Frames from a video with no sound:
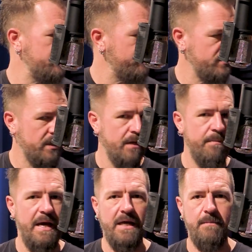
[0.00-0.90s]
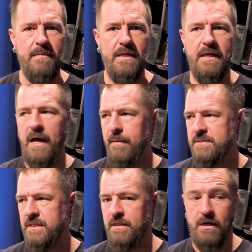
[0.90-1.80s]
He was looking back at me. I'm
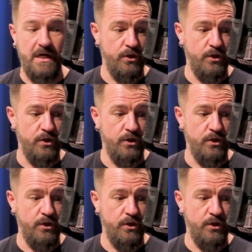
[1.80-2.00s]
sitting there.